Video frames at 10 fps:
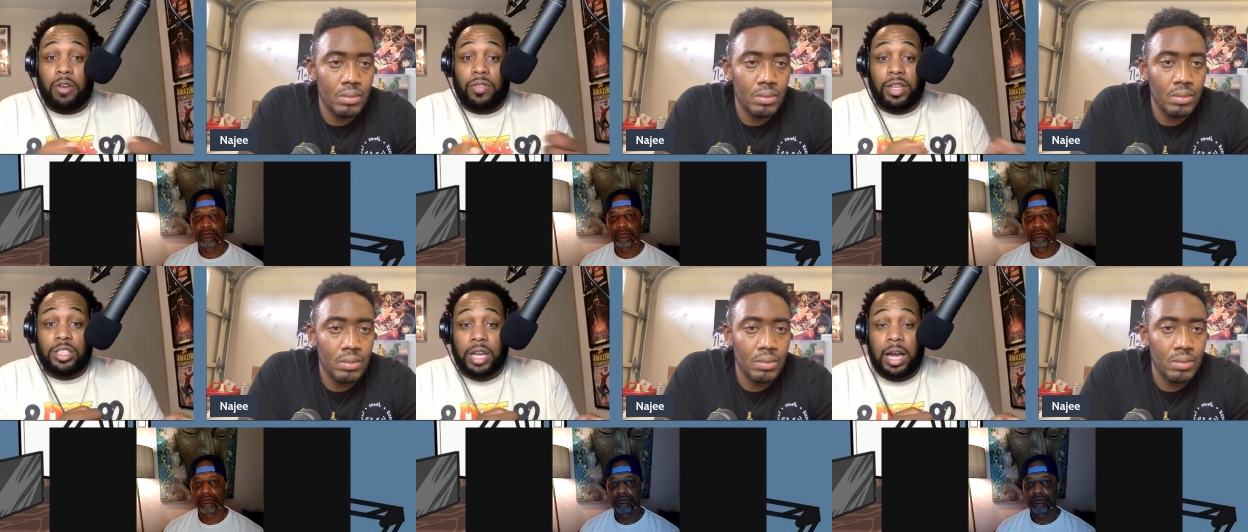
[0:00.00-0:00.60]
Speaker 1: off
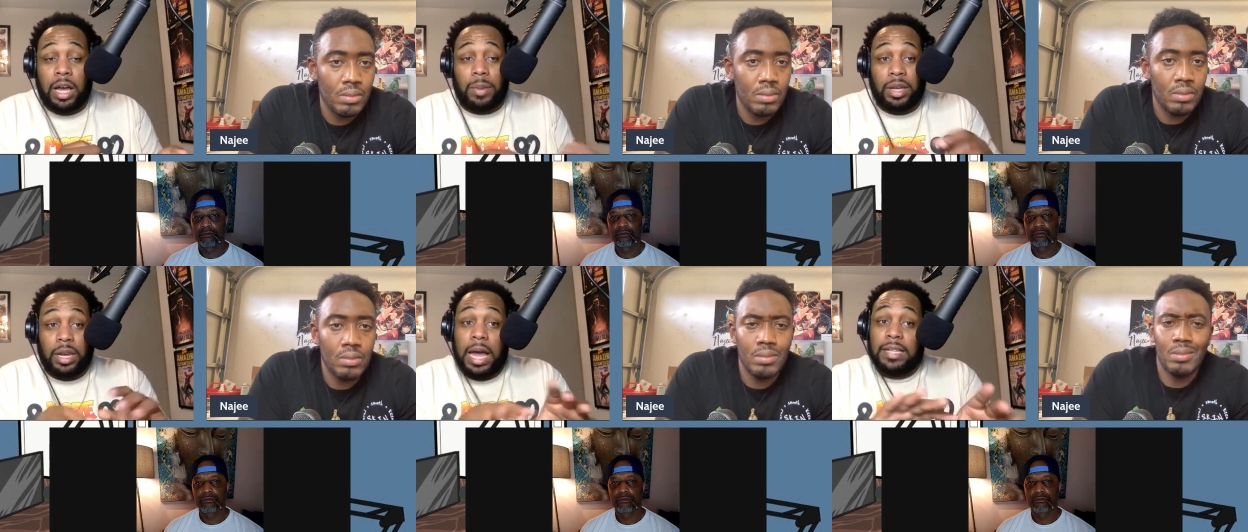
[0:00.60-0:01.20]
their job?
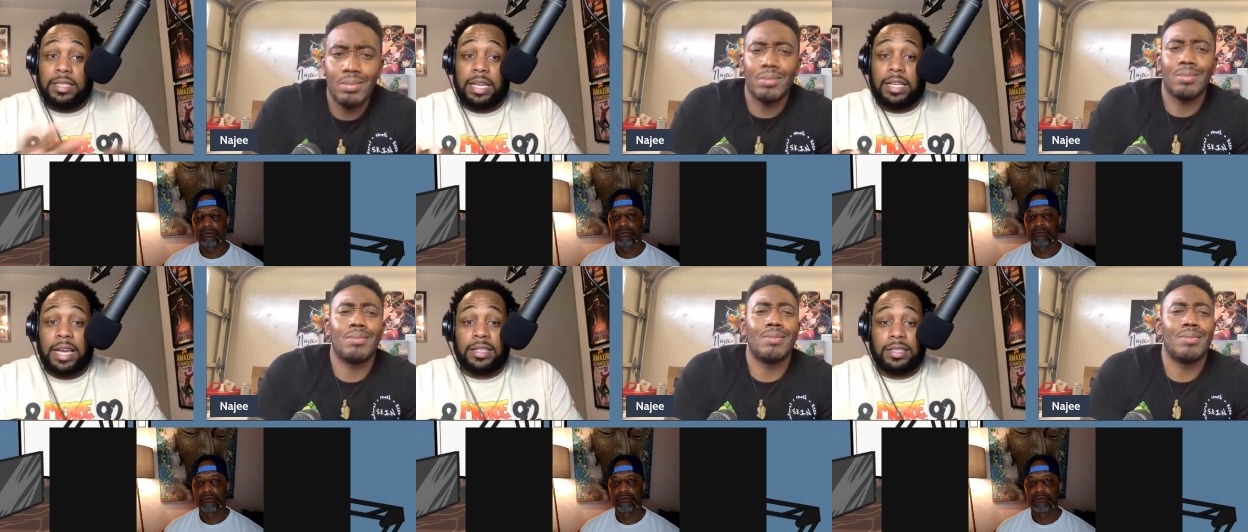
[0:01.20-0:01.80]
And I said
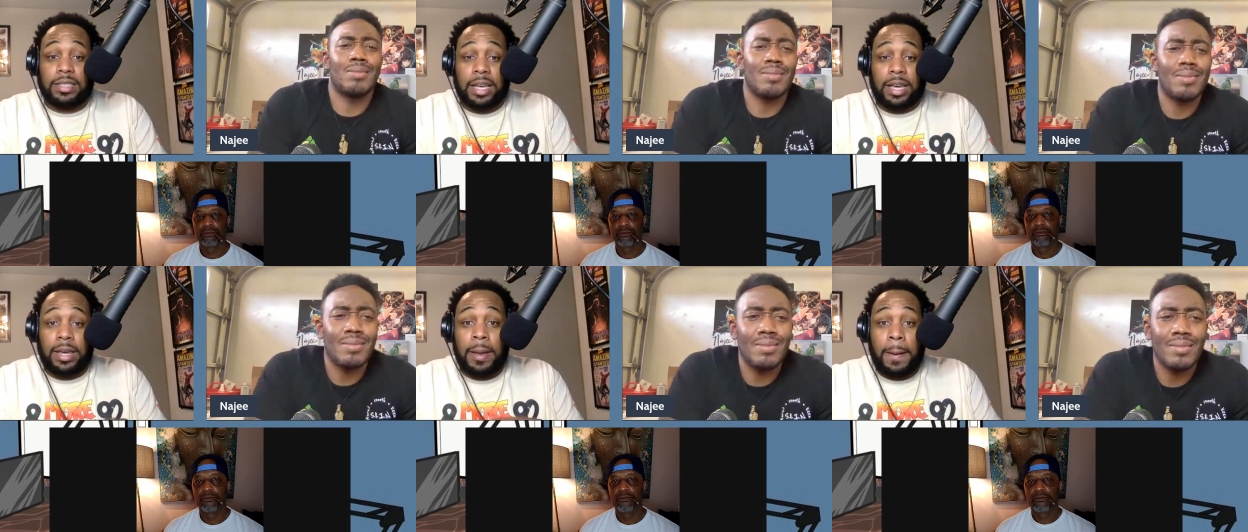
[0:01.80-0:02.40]
that to
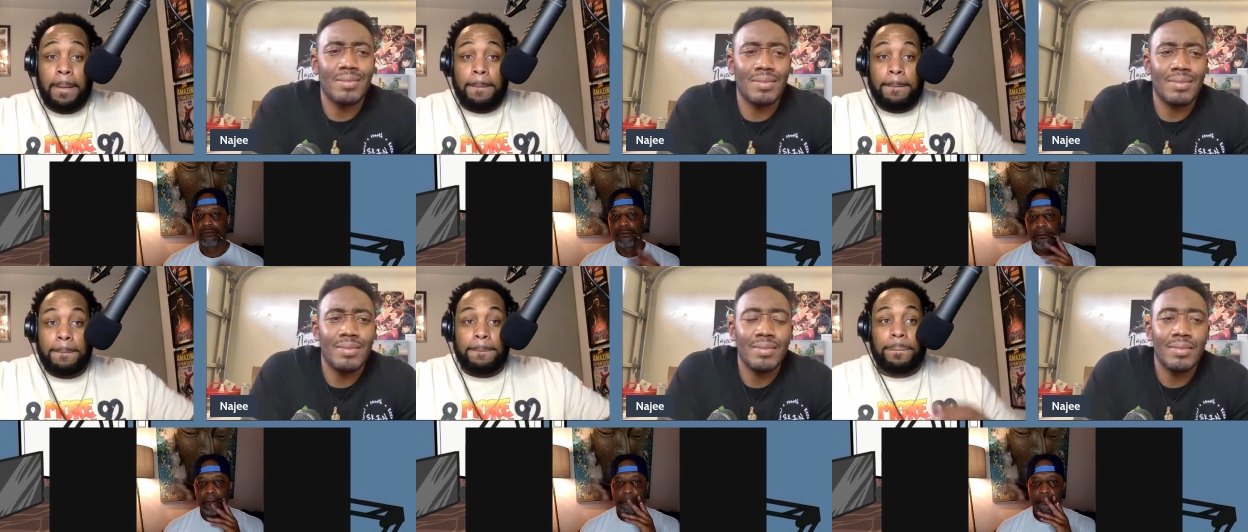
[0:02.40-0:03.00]
say
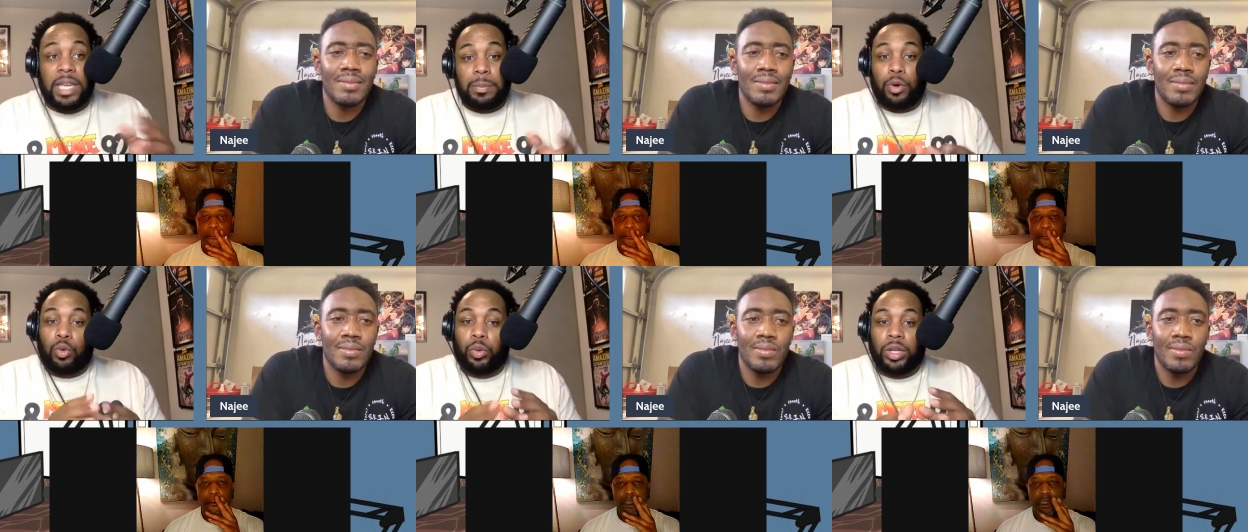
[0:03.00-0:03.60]

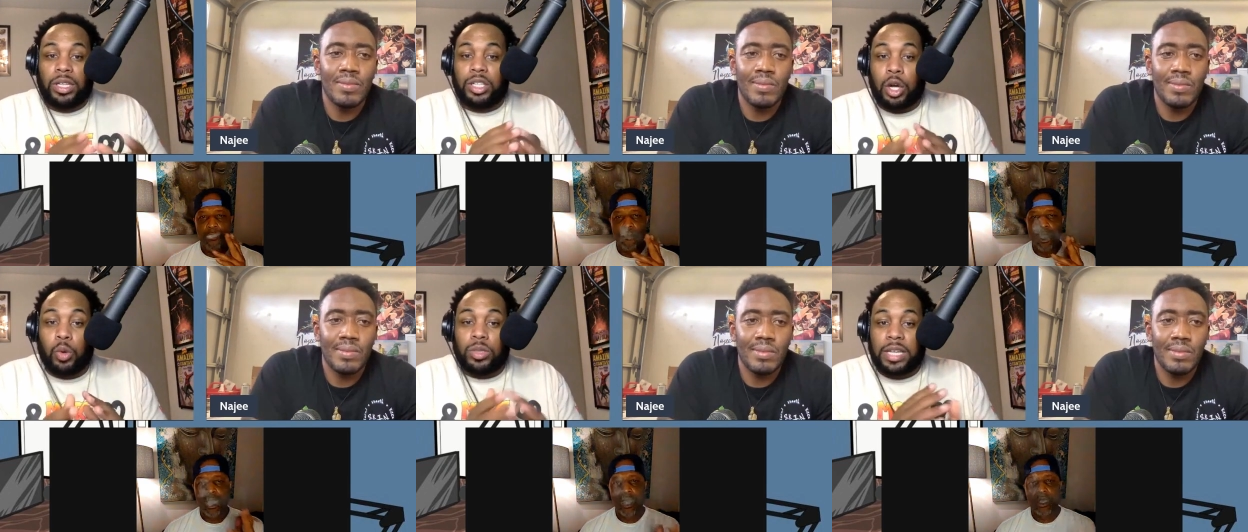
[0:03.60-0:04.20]
people really
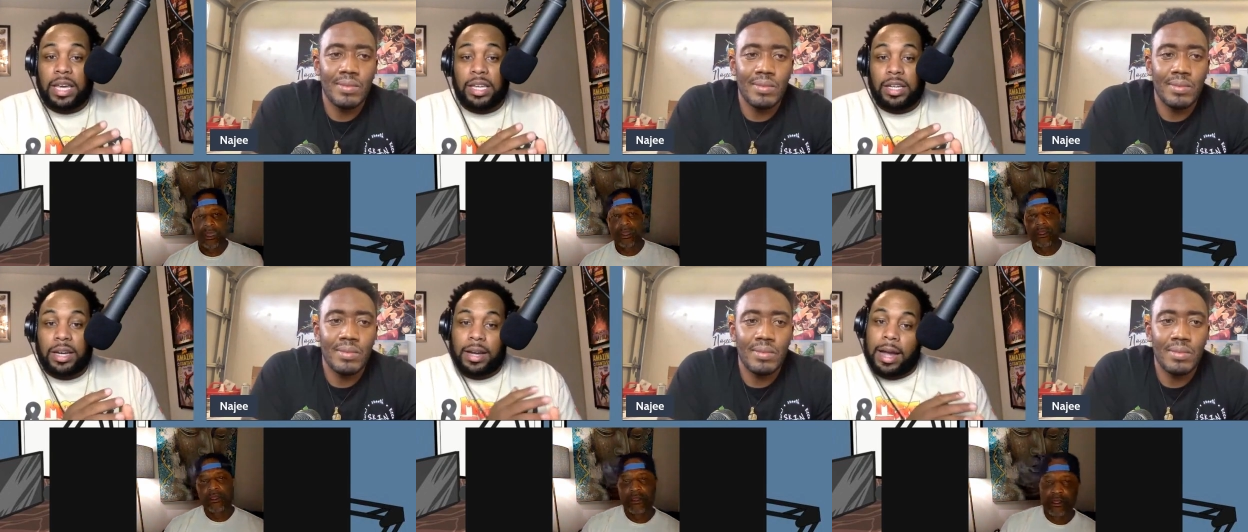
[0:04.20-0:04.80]
don't take
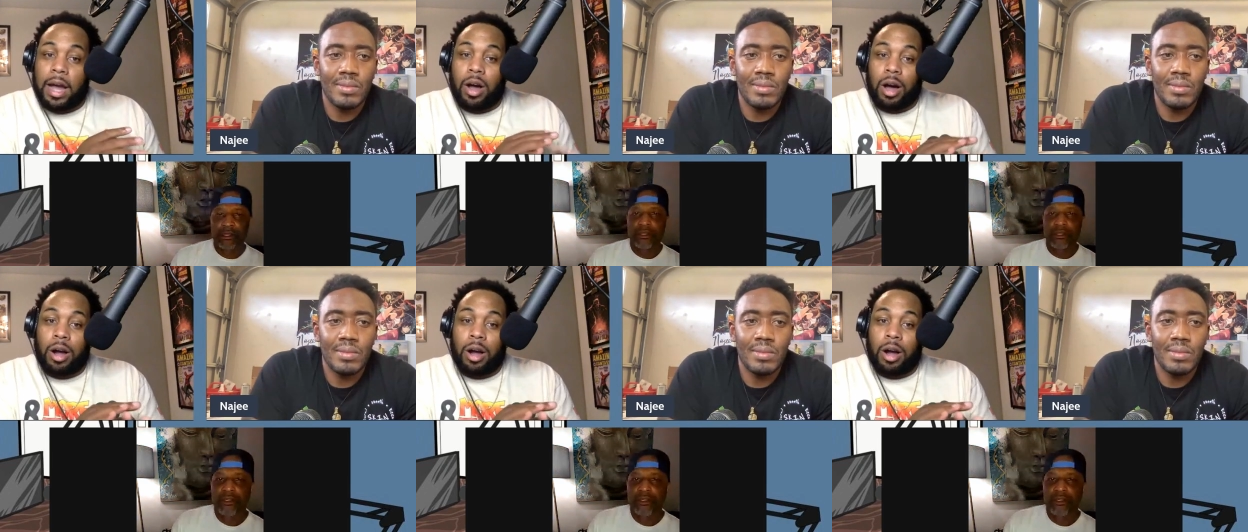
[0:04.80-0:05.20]
how